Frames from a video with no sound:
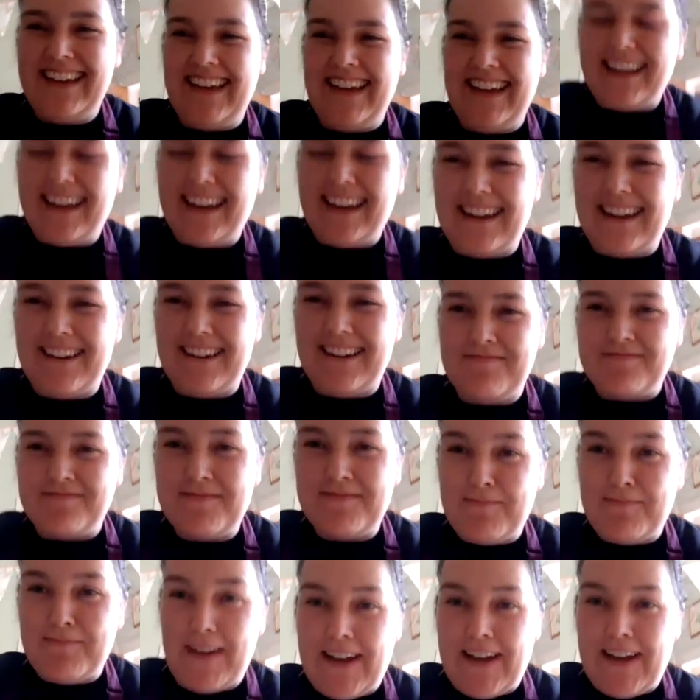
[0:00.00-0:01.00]
But
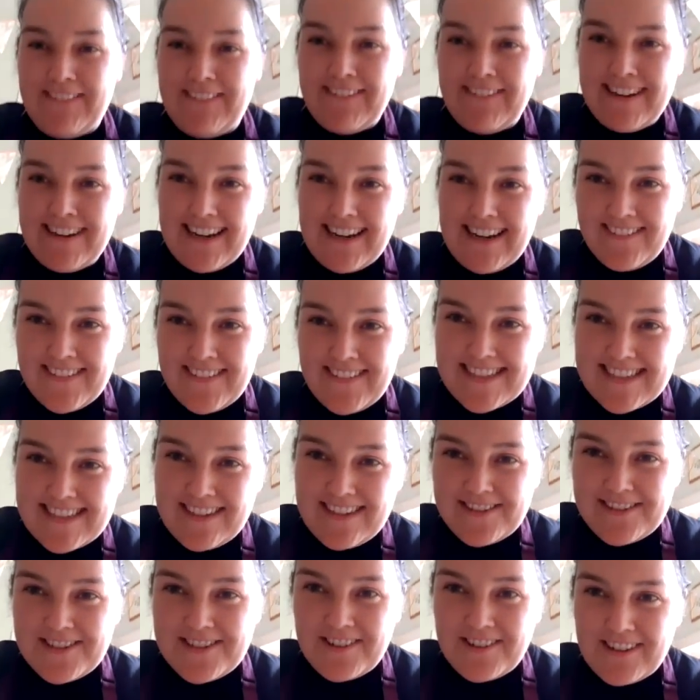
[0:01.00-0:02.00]
I would love to see your
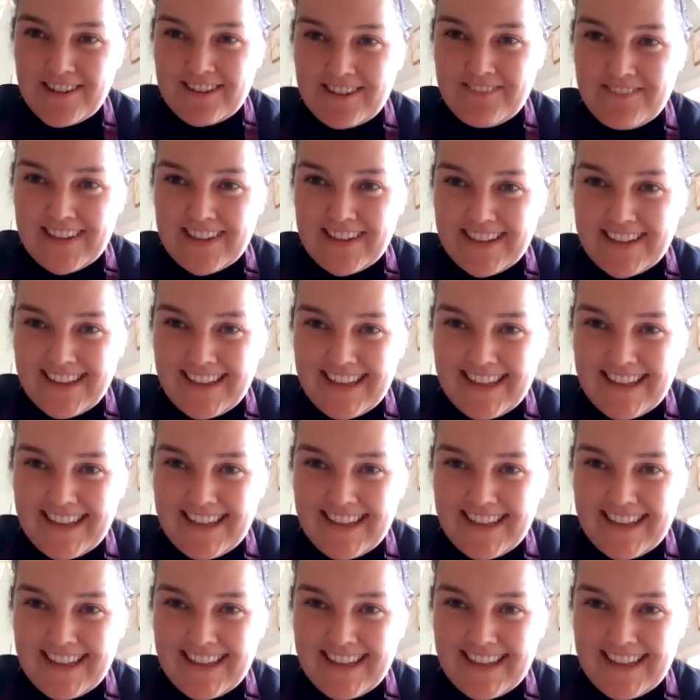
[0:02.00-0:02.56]
chocolate milk.